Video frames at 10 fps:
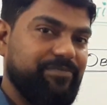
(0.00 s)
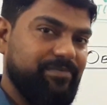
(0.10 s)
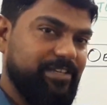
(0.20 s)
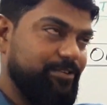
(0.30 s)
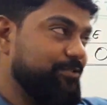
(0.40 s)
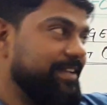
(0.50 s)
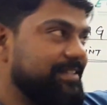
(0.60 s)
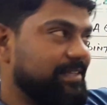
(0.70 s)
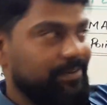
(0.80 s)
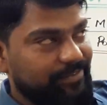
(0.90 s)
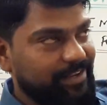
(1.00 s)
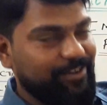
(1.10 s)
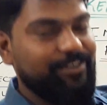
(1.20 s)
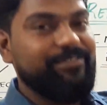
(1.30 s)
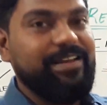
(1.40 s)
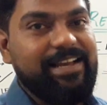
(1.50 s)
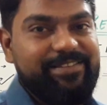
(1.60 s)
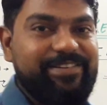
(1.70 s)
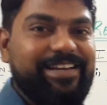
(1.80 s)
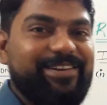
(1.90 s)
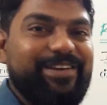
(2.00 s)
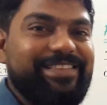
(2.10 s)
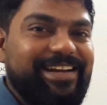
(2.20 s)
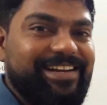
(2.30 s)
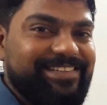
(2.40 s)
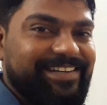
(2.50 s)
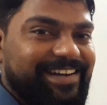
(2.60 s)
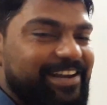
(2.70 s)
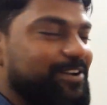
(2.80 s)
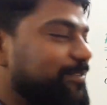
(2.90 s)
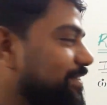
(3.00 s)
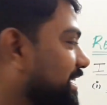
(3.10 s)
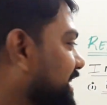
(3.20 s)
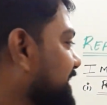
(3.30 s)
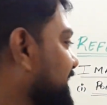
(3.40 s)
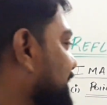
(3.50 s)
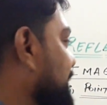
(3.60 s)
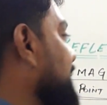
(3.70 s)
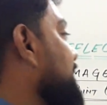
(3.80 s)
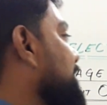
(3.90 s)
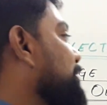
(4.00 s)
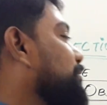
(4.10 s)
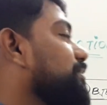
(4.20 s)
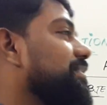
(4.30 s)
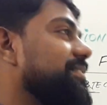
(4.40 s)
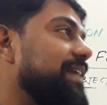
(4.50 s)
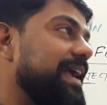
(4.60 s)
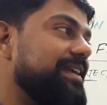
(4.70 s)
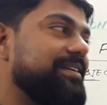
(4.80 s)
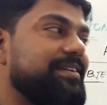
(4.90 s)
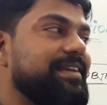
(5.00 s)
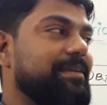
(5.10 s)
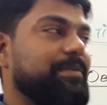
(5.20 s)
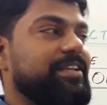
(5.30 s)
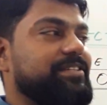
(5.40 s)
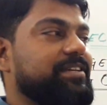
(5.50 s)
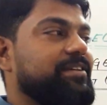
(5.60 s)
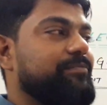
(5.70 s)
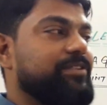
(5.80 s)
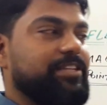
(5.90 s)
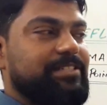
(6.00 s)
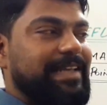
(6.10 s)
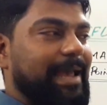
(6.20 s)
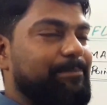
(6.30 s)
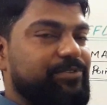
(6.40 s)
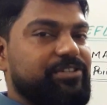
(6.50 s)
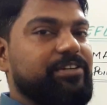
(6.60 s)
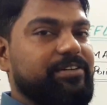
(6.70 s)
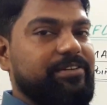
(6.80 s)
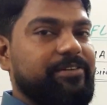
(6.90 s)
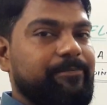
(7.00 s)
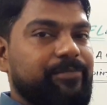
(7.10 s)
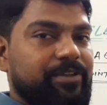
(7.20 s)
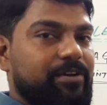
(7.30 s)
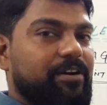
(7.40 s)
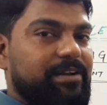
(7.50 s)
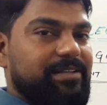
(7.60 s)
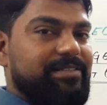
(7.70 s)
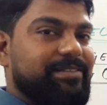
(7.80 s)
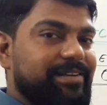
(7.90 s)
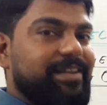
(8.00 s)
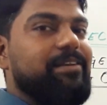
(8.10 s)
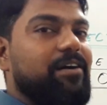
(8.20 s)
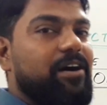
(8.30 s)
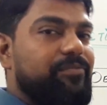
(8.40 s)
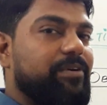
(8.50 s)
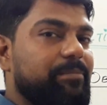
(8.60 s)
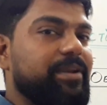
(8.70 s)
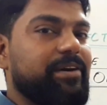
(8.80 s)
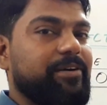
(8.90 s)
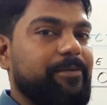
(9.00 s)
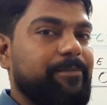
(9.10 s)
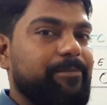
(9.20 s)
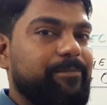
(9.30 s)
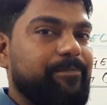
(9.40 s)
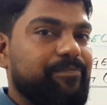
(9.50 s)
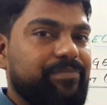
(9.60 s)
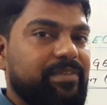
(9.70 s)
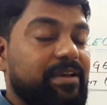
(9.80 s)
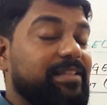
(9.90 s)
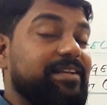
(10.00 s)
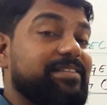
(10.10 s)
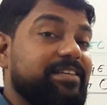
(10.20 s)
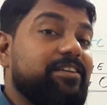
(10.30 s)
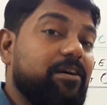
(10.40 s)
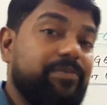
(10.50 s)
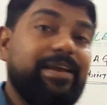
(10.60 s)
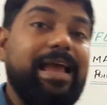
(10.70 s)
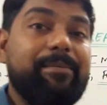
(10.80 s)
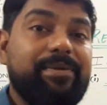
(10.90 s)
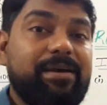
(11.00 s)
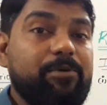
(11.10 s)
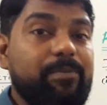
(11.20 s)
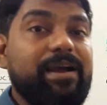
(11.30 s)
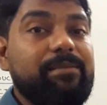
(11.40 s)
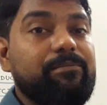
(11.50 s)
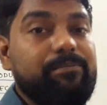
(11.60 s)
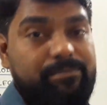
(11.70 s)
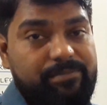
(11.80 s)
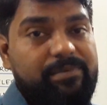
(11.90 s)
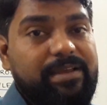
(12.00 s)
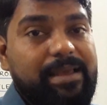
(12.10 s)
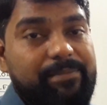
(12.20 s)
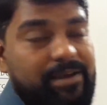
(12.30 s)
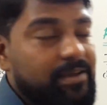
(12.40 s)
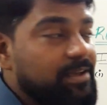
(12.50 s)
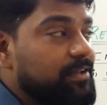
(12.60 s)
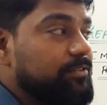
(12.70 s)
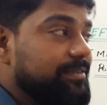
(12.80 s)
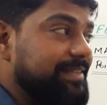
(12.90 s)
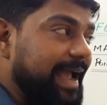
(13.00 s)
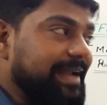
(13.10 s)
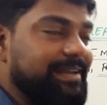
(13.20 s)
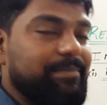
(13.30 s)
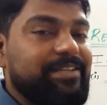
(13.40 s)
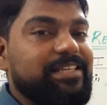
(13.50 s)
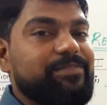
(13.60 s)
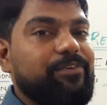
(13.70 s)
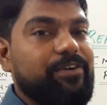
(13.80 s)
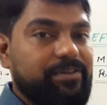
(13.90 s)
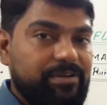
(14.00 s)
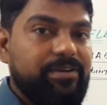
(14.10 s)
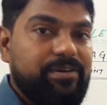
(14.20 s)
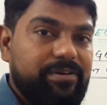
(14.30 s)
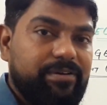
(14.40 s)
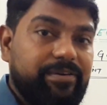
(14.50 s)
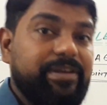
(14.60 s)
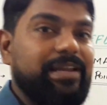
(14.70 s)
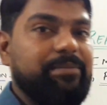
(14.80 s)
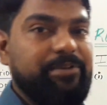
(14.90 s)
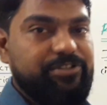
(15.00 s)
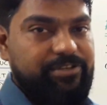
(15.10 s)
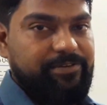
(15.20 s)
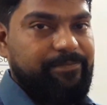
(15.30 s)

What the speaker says: just to take selfie and all, as you are knowing that it's a trend of taking selfie. So that image which is captured on a screen of a mirror, that is screen of a camera, mobile camera. So that image is what? Real image.